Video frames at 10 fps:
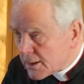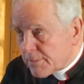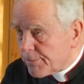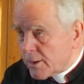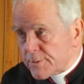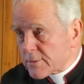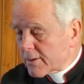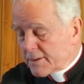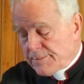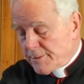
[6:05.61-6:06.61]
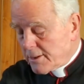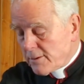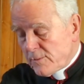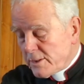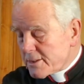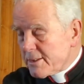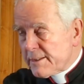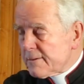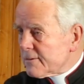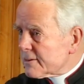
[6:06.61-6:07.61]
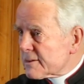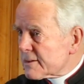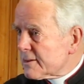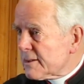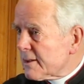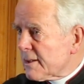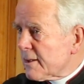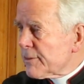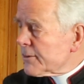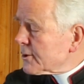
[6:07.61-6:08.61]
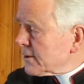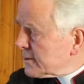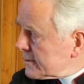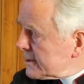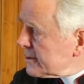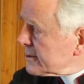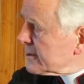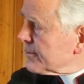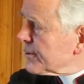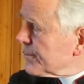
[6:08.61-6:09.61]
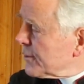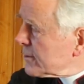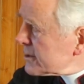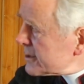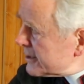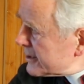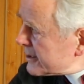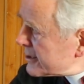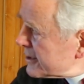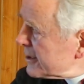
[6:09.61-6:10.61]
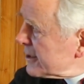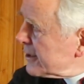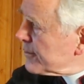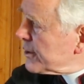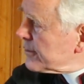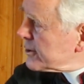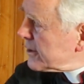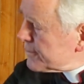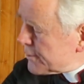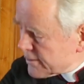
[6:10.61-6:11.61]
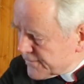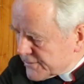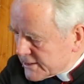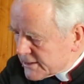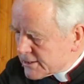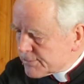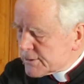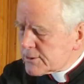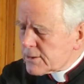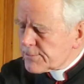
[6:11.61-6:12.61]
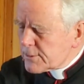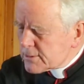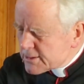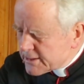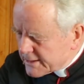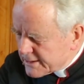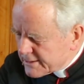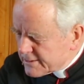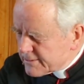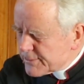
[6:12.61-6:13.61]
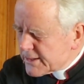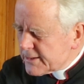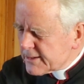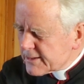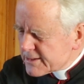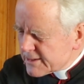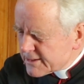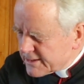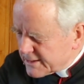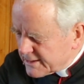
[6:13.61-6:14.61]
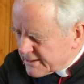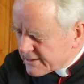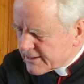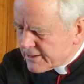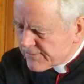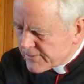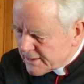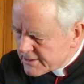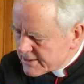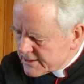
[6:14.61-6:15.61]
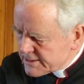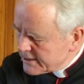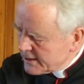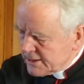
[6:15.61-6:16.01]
The popes were the worst delinquents. Pope John the 23rd, Pope Paul VI, Pope John Paul I, Pope John Paul II, Benedict the 16th, and now Francis.